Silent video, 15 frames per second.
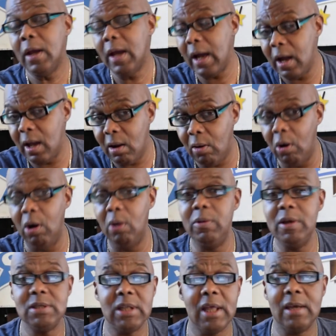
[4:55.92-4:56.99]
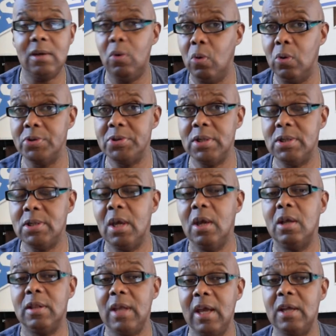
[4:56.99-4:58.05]
I always like horses
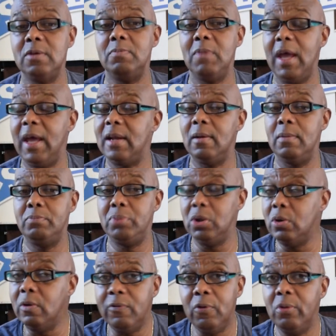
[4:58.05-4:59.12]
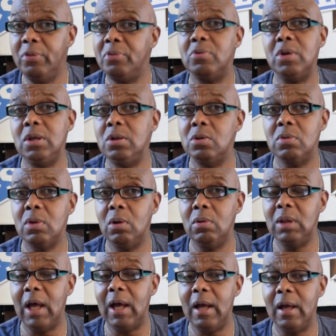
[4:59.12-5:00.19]
that have had a beautiful three-year-old
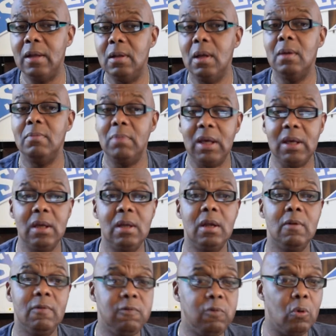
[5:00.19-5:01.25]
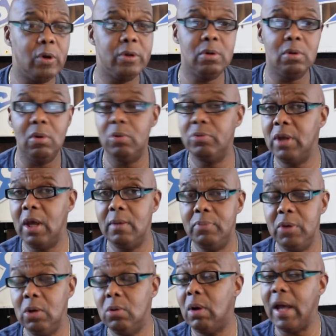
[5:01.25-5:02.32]
line making their four-year-old
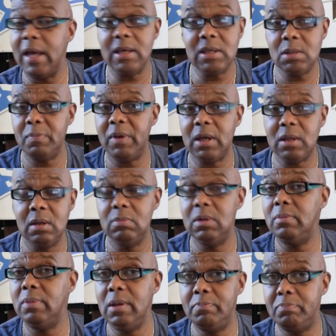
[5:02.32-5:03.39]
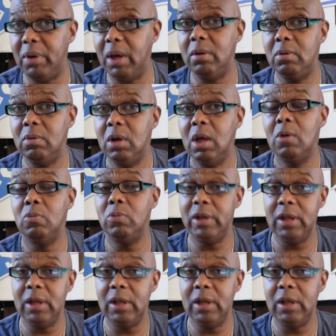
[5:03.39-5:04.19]
debut. I expect them to be better when